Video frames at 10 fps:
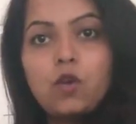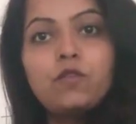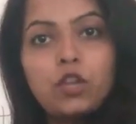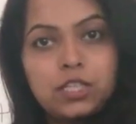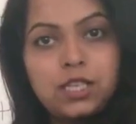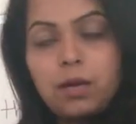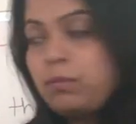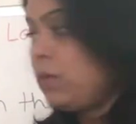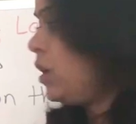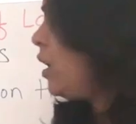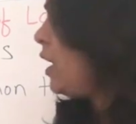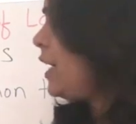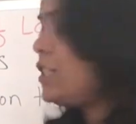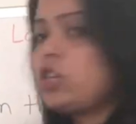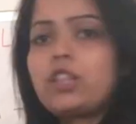For some,
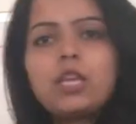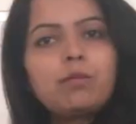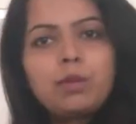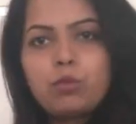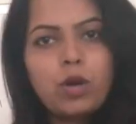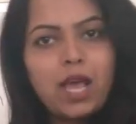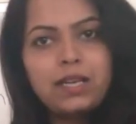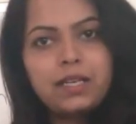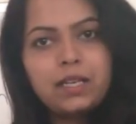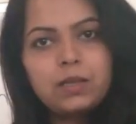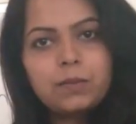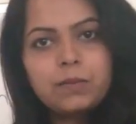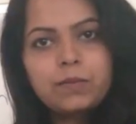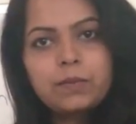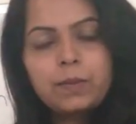it's nothing but morality
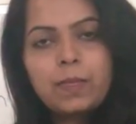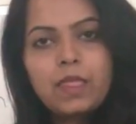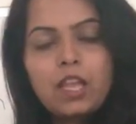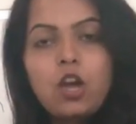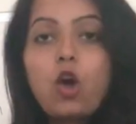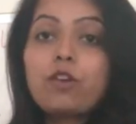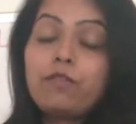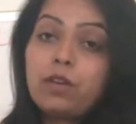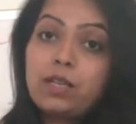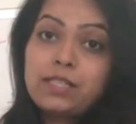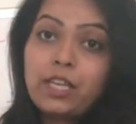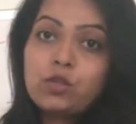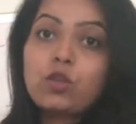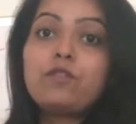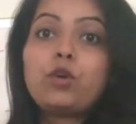or a
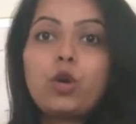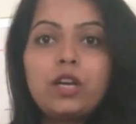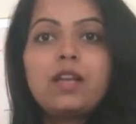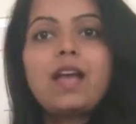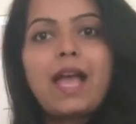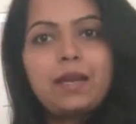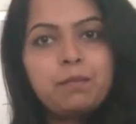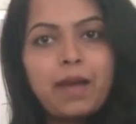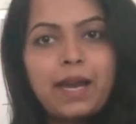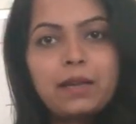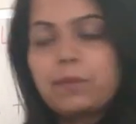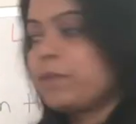sense of good and bad.